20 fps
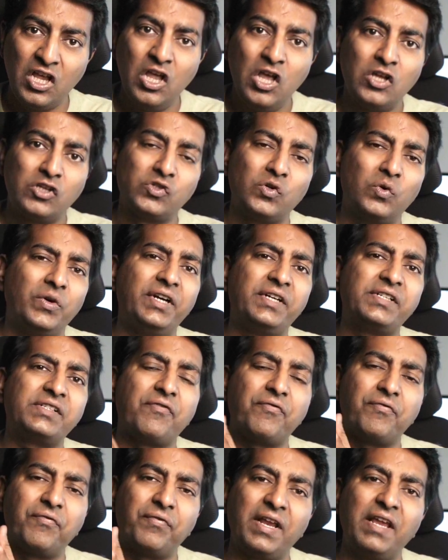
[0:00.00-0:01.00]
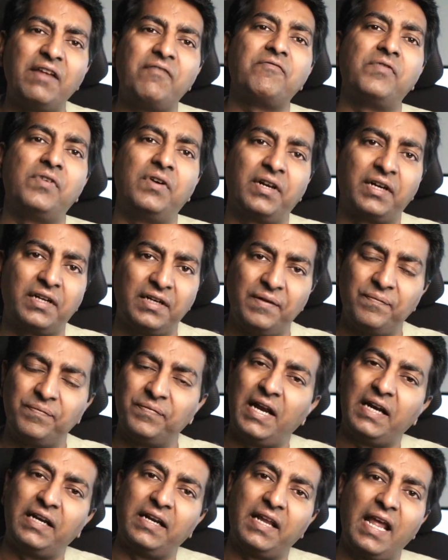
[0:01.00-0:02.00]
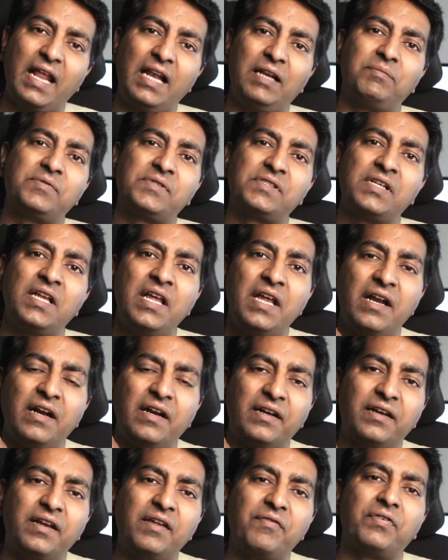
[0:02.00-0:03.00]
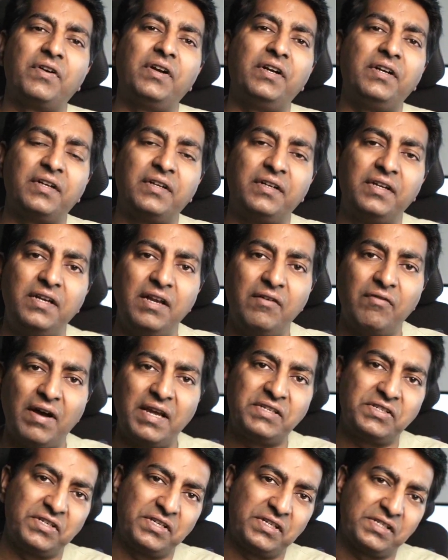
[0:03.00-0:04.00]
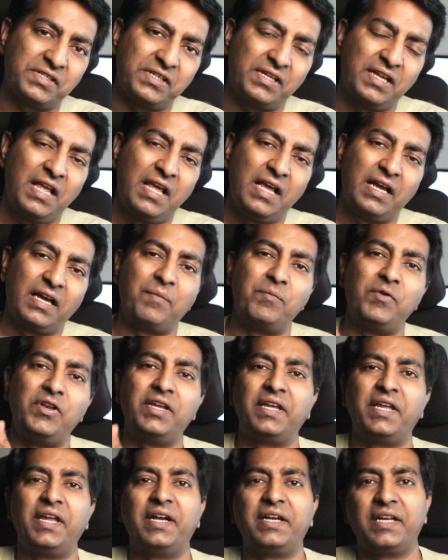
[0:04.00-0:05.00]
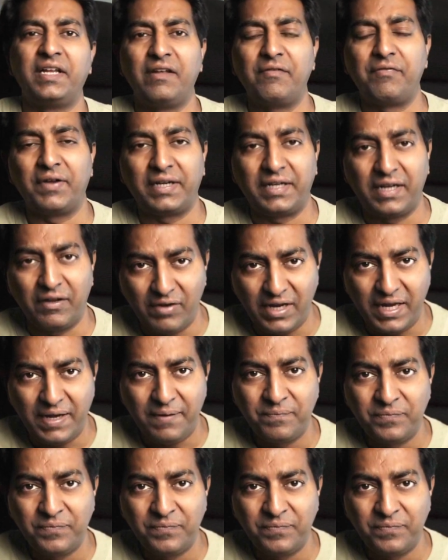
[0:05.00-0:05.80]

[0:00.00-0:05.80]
So it's a framework that helps different devices communicate effectively.